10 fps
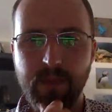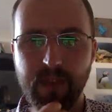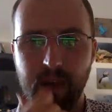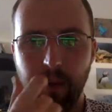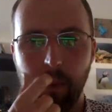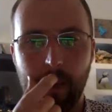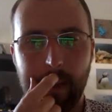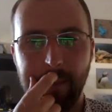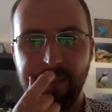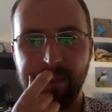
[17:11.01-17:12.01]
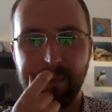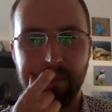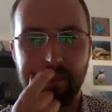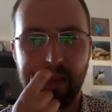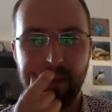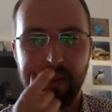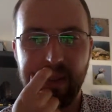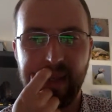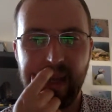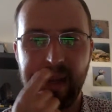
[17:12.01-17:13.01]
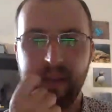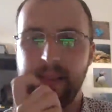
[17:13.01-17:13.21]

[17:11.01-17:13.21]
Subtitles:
So, but yeah.